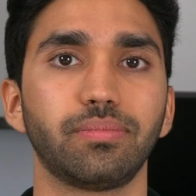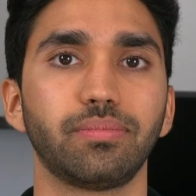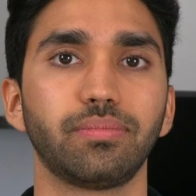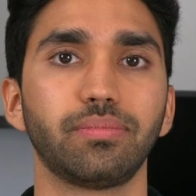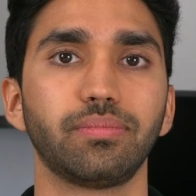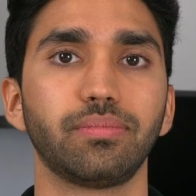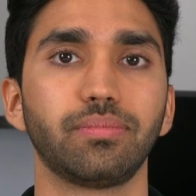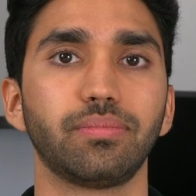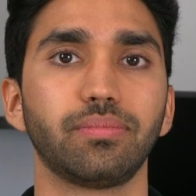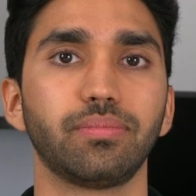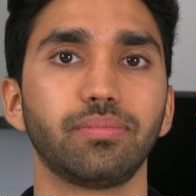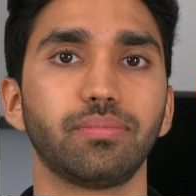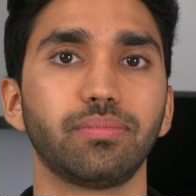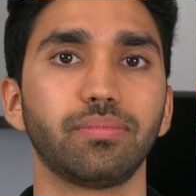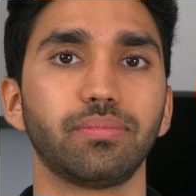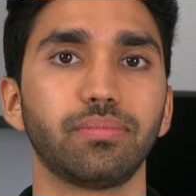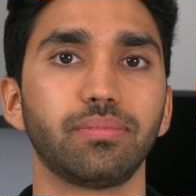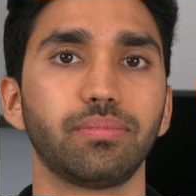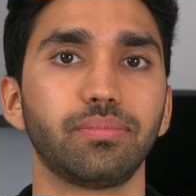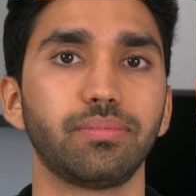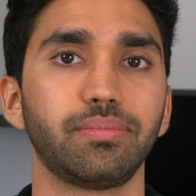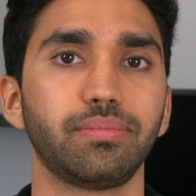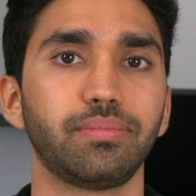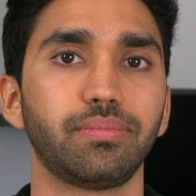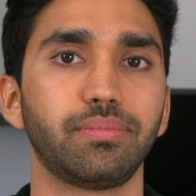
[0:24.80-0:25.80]

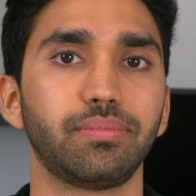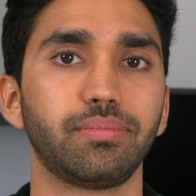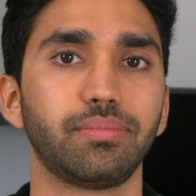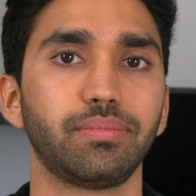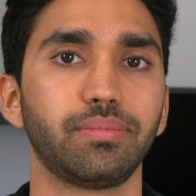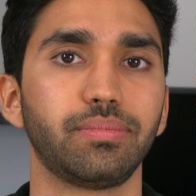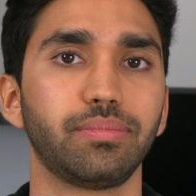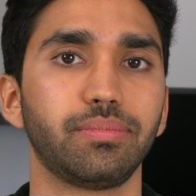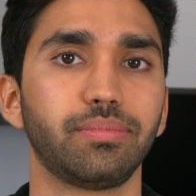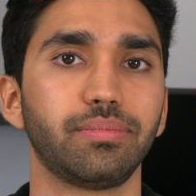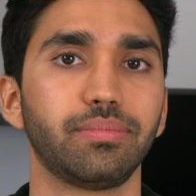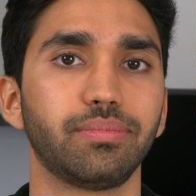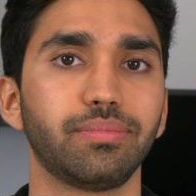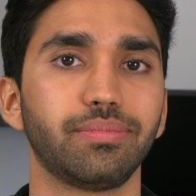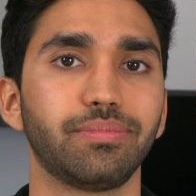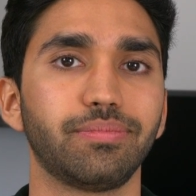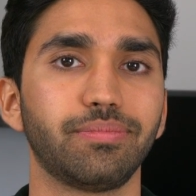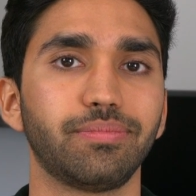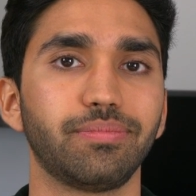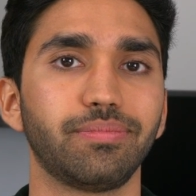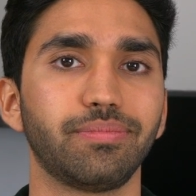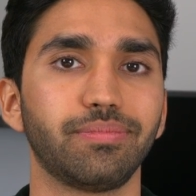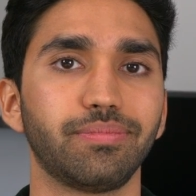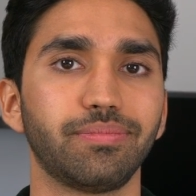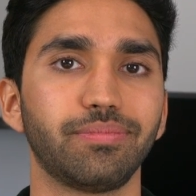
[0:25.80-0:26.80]

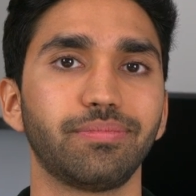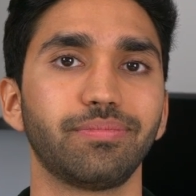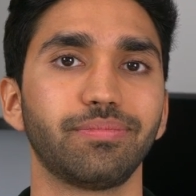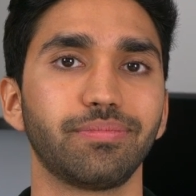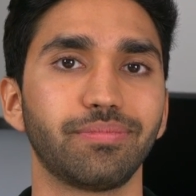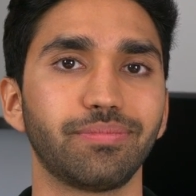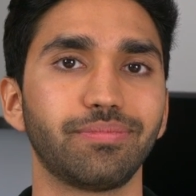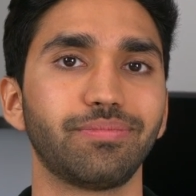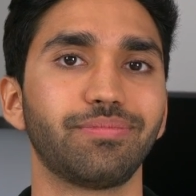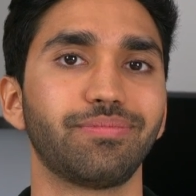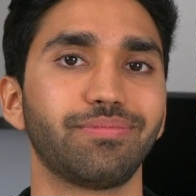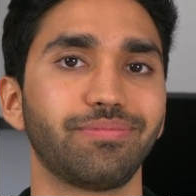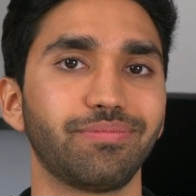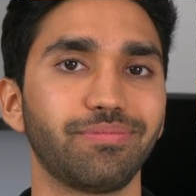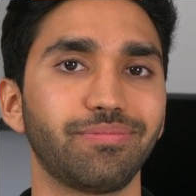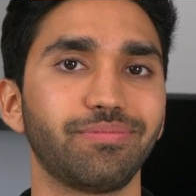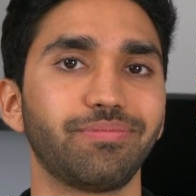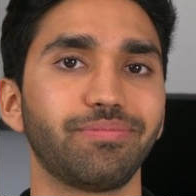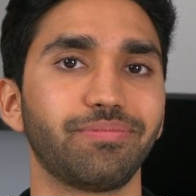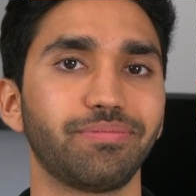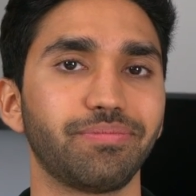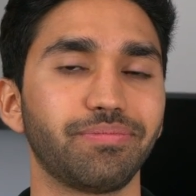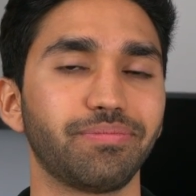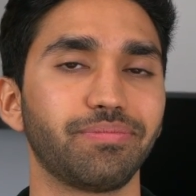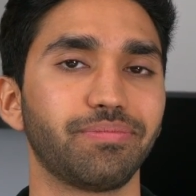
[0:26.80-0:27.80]

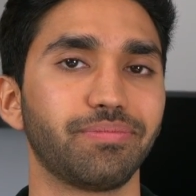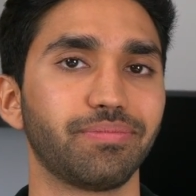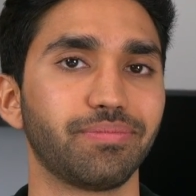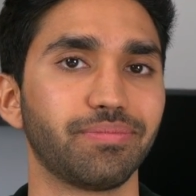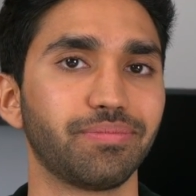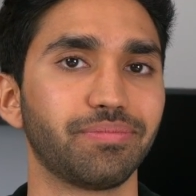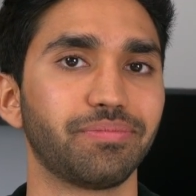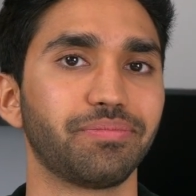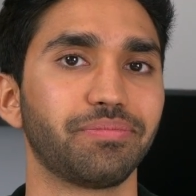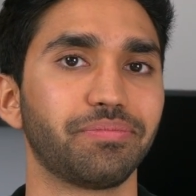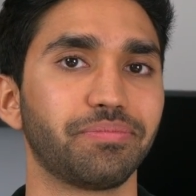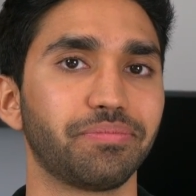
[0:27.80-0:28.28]
No words are spoken by the person on screen.